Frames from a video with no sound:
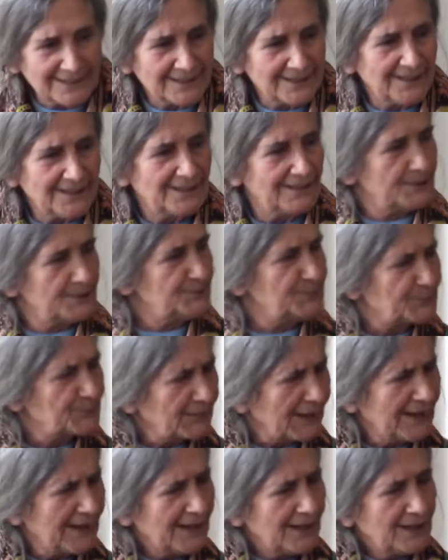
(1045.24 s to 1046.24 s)
Hey,
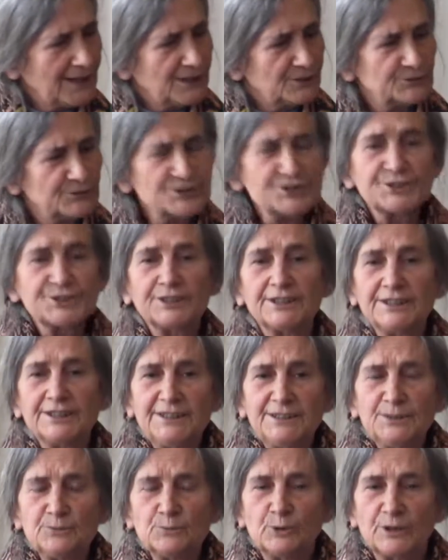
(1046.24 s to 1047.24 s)
the
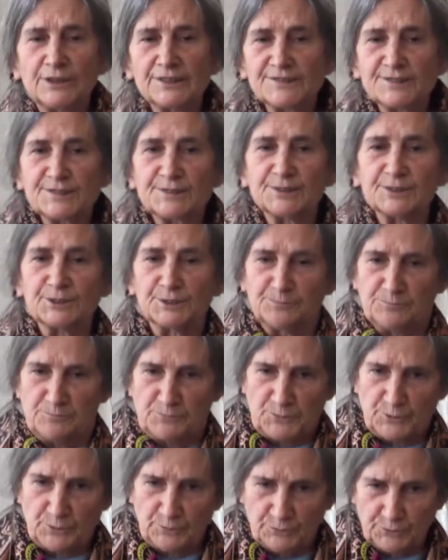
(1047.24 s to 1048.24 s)
study was
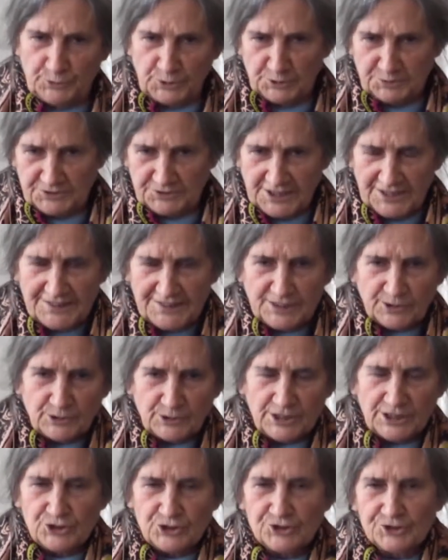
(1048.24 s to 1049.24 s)
the data
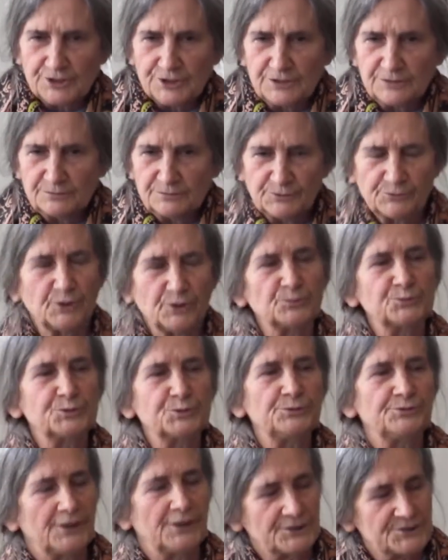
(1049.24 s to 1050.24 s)
collection from
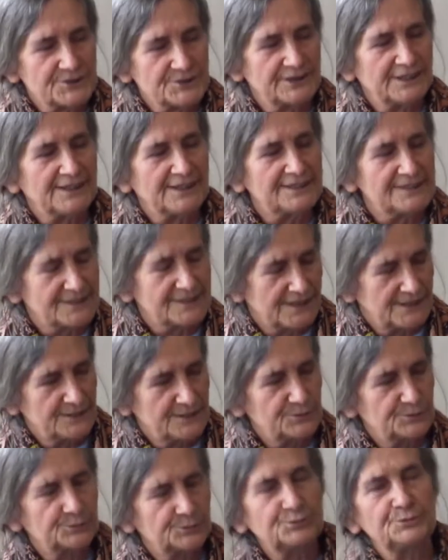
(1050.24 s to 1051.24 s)
2010 to